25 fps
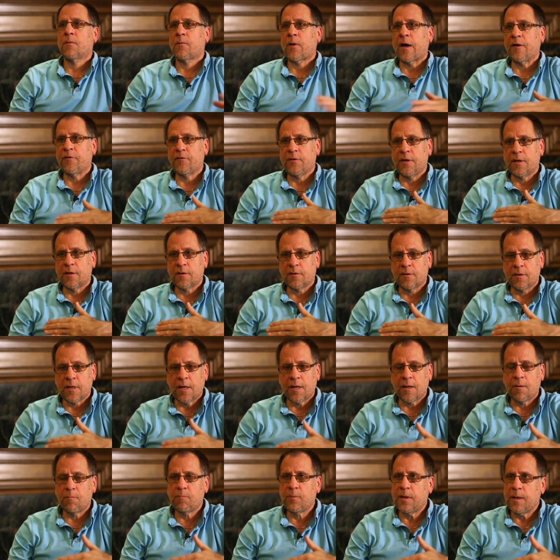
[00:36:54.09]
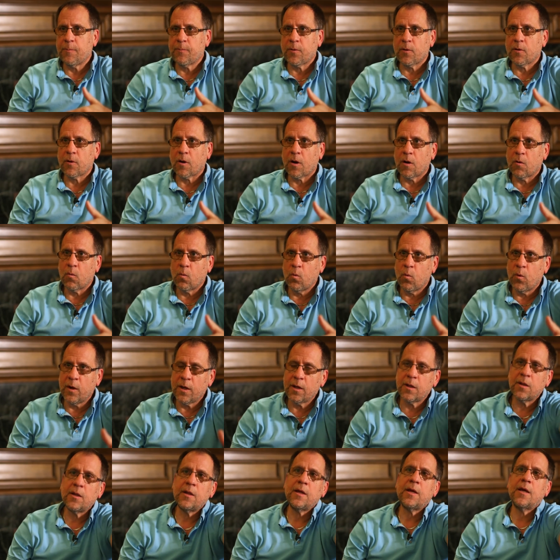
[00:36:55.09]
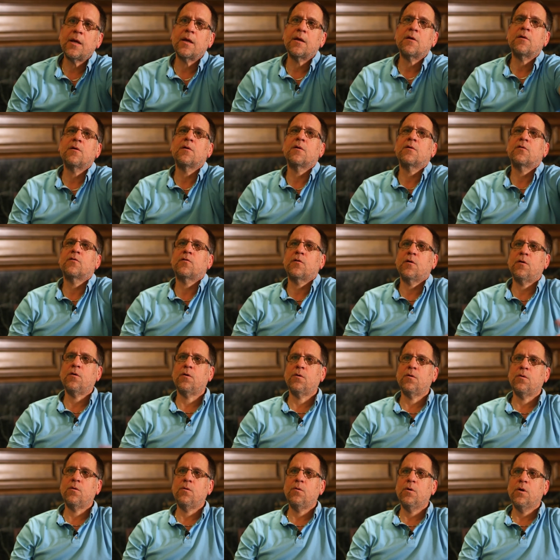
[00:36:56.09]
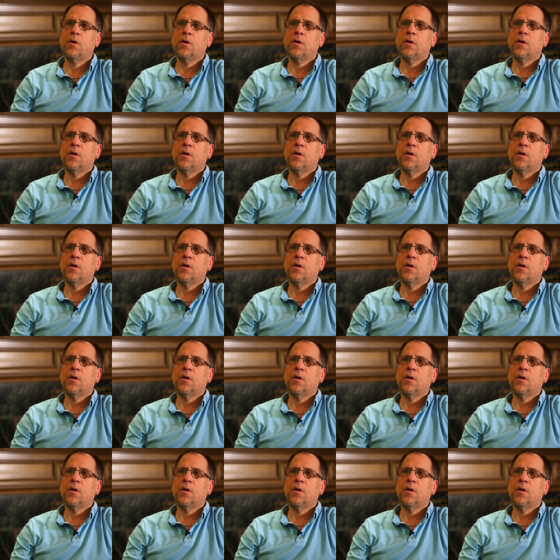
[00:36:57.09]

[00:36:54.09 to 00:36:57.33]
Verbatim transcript: I think then people are willing to